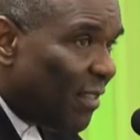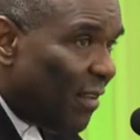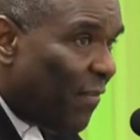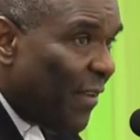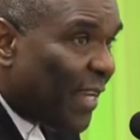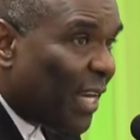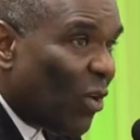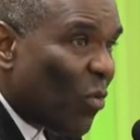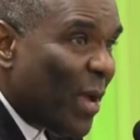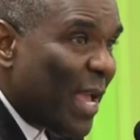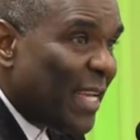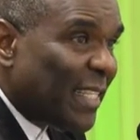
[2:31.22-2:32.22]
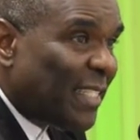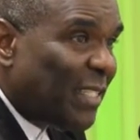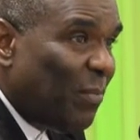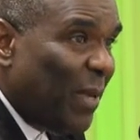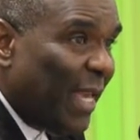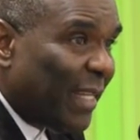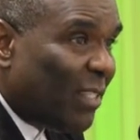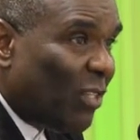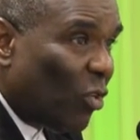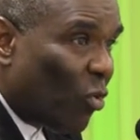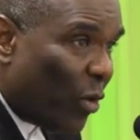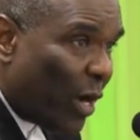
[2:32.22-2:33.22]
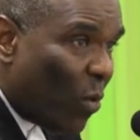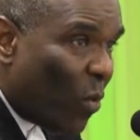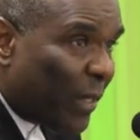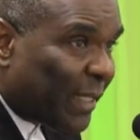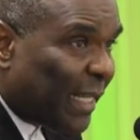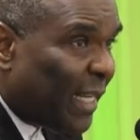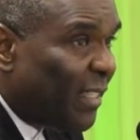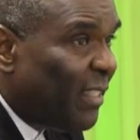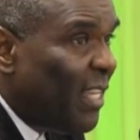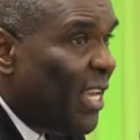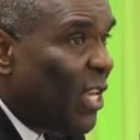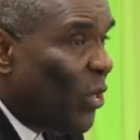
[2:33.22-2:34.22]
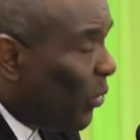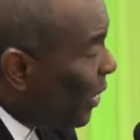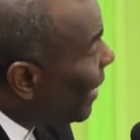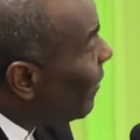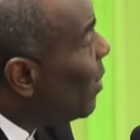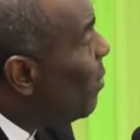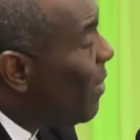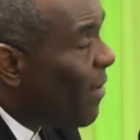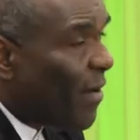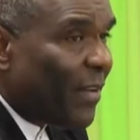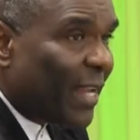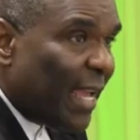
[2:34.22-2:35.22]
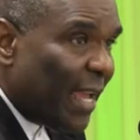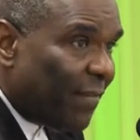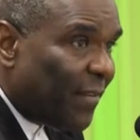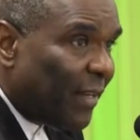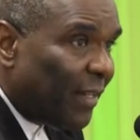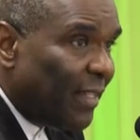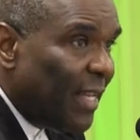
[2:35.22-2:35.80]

fecal waste, be it grey water. You just have to be very careful.